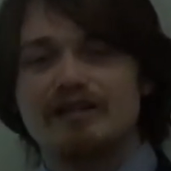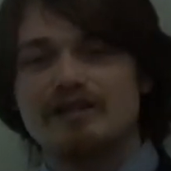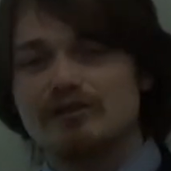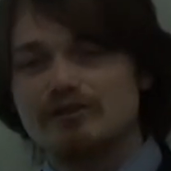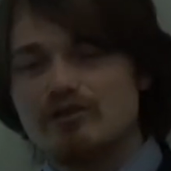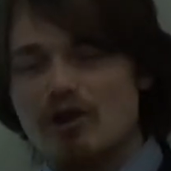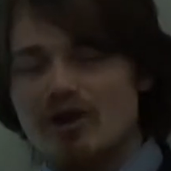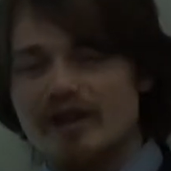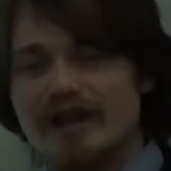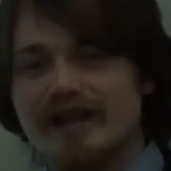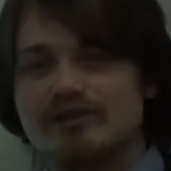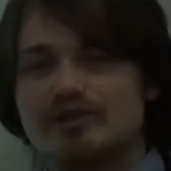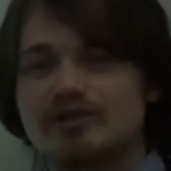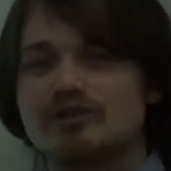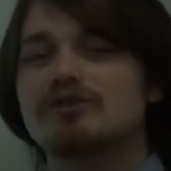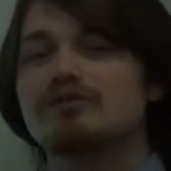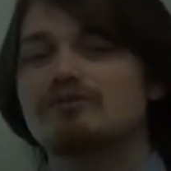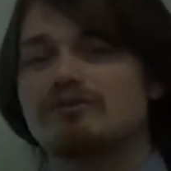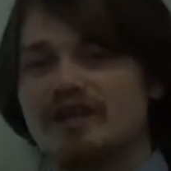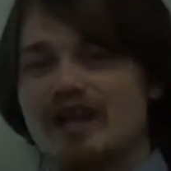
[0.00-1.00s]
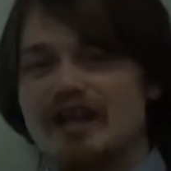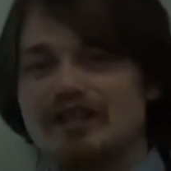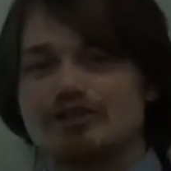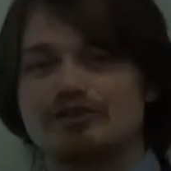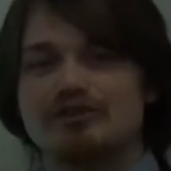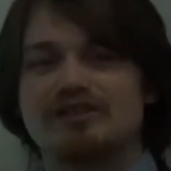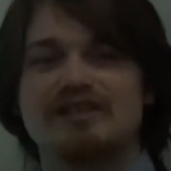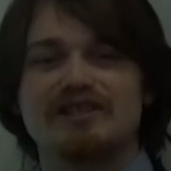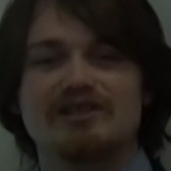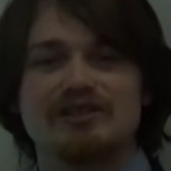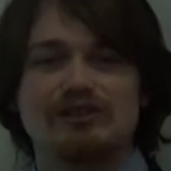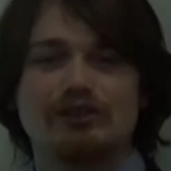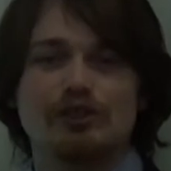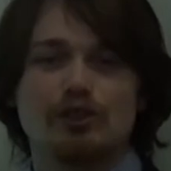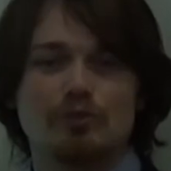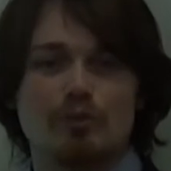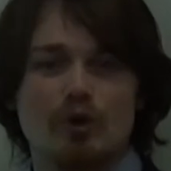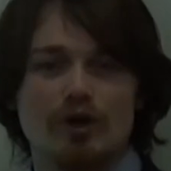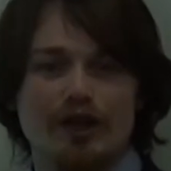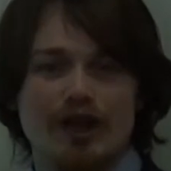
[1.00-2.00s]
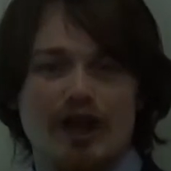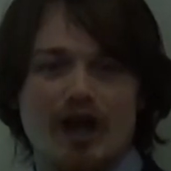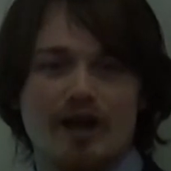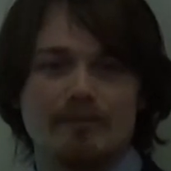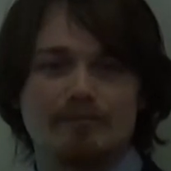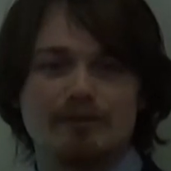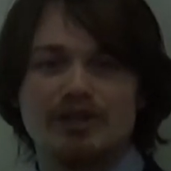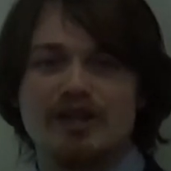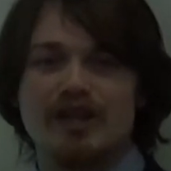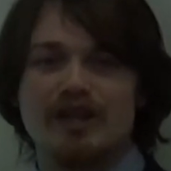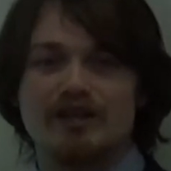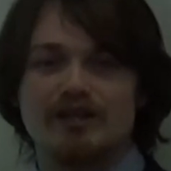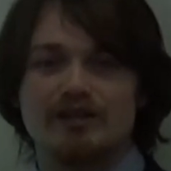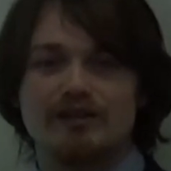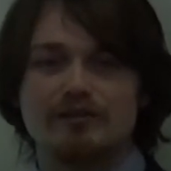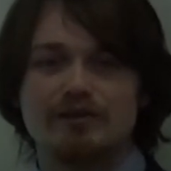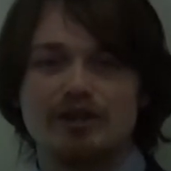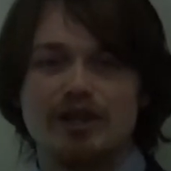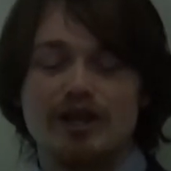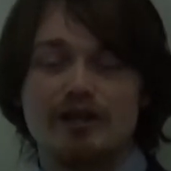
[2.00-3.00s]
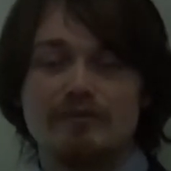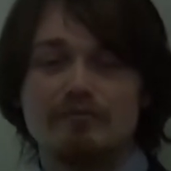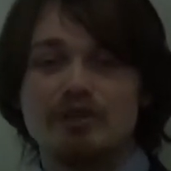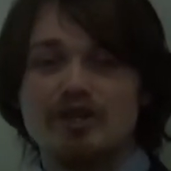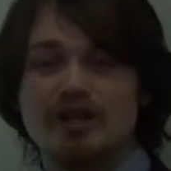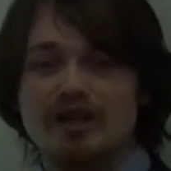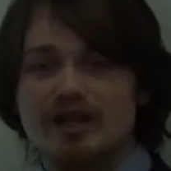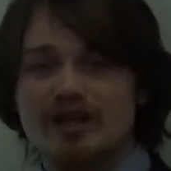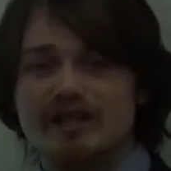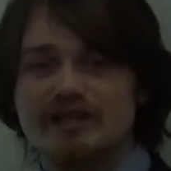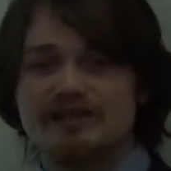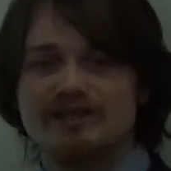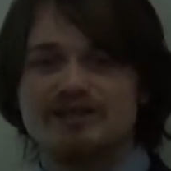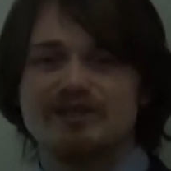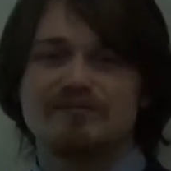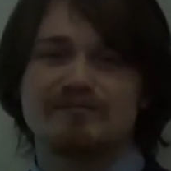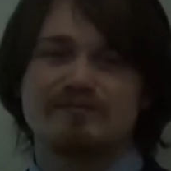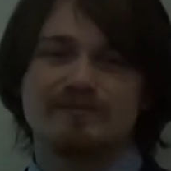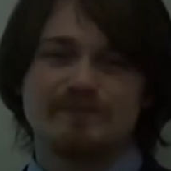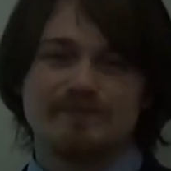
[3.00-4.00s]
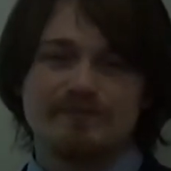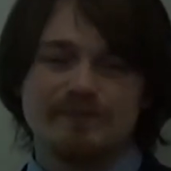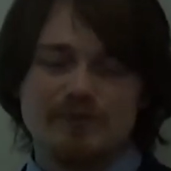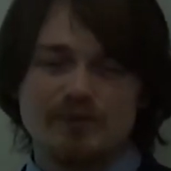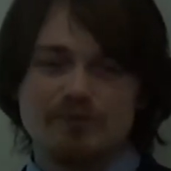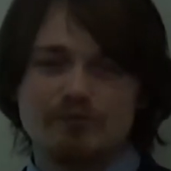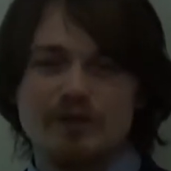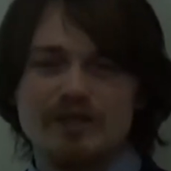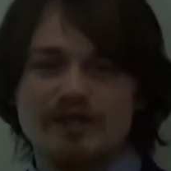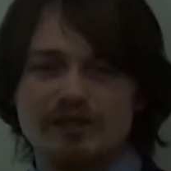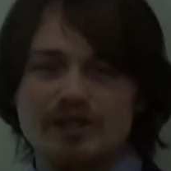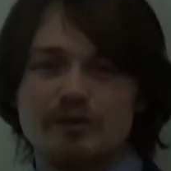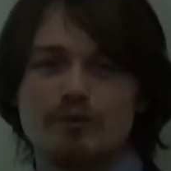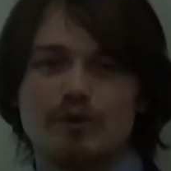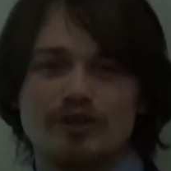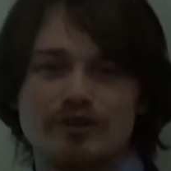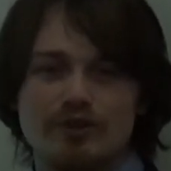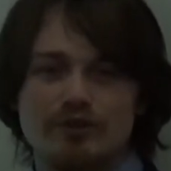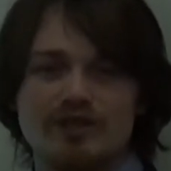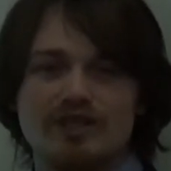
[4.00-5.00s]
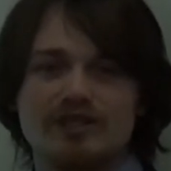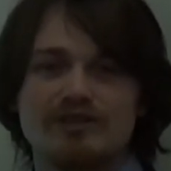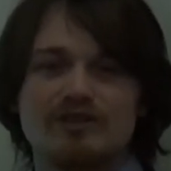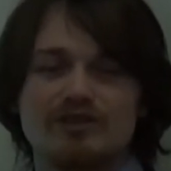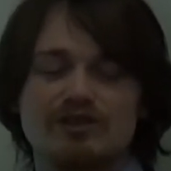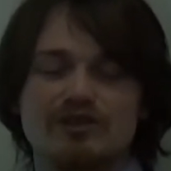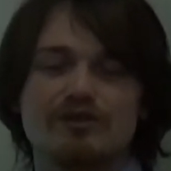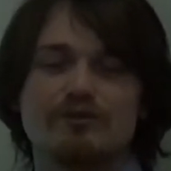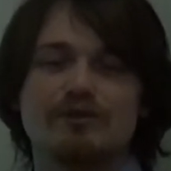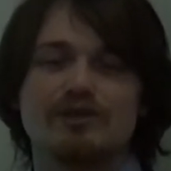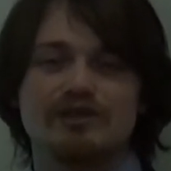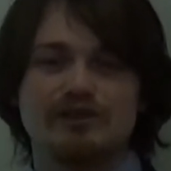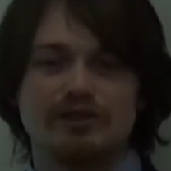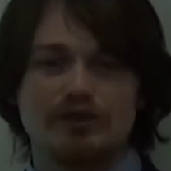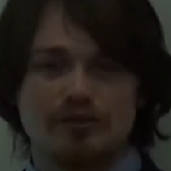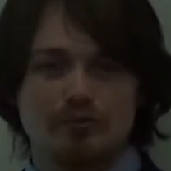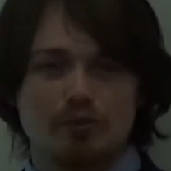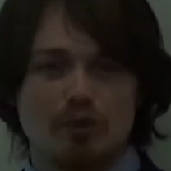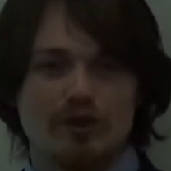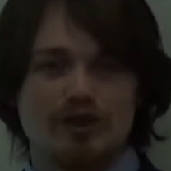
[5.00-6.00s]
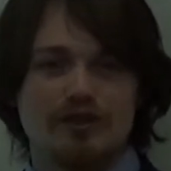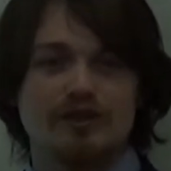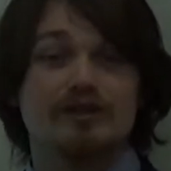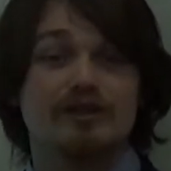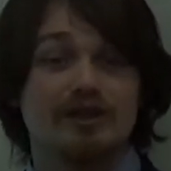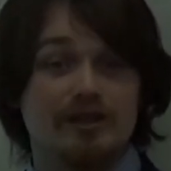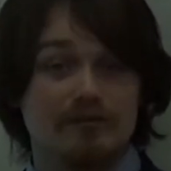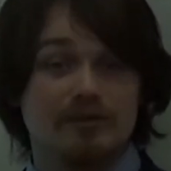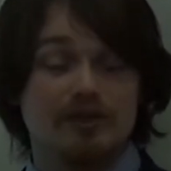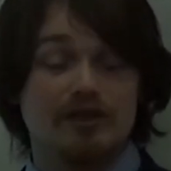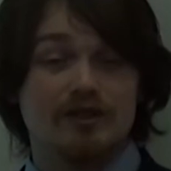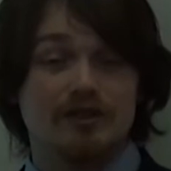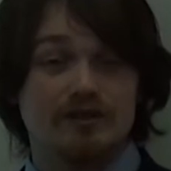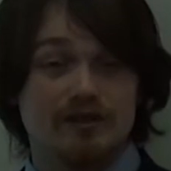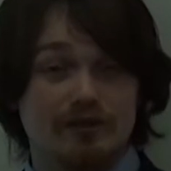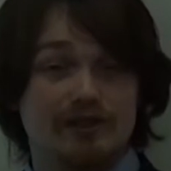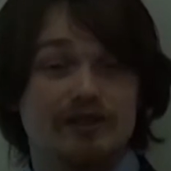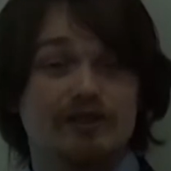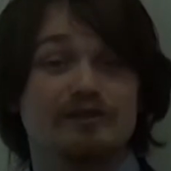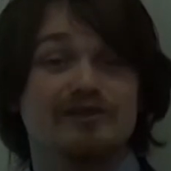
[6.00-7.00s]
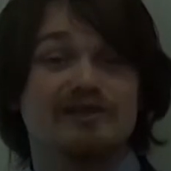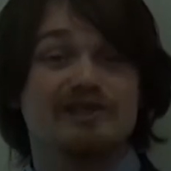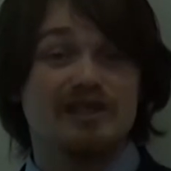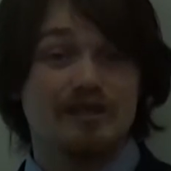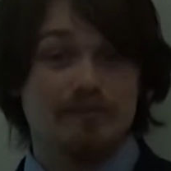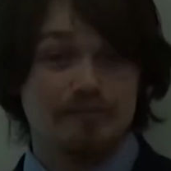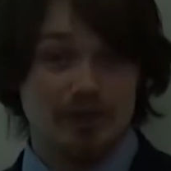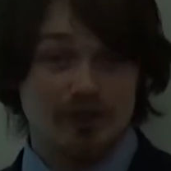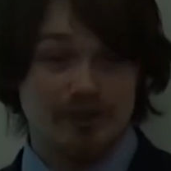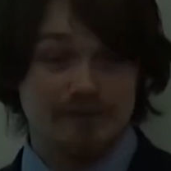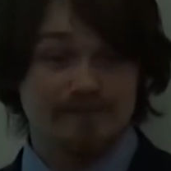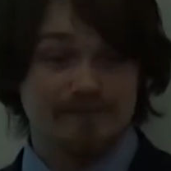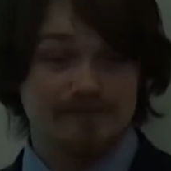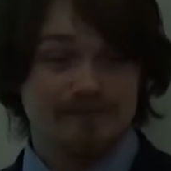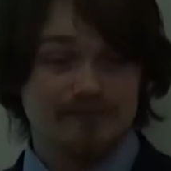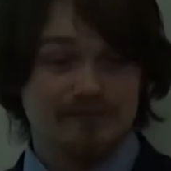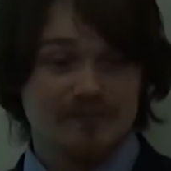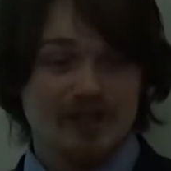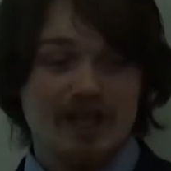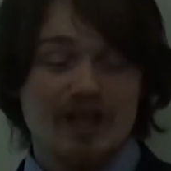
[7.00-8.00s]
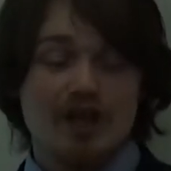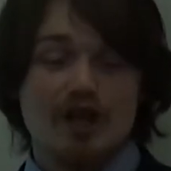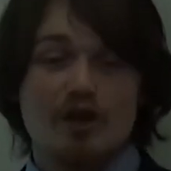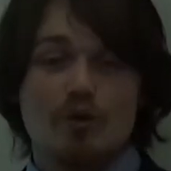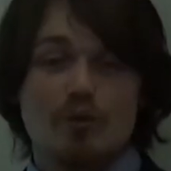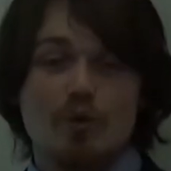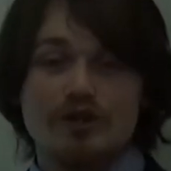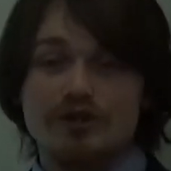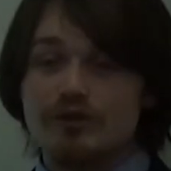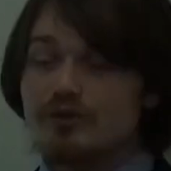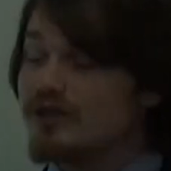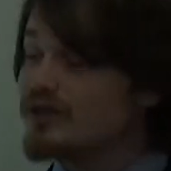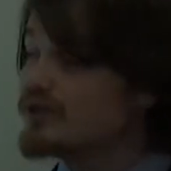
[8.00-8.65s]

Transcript: The long answer, naturally, is a little more complicated because really what you need to do is a little deeper. What you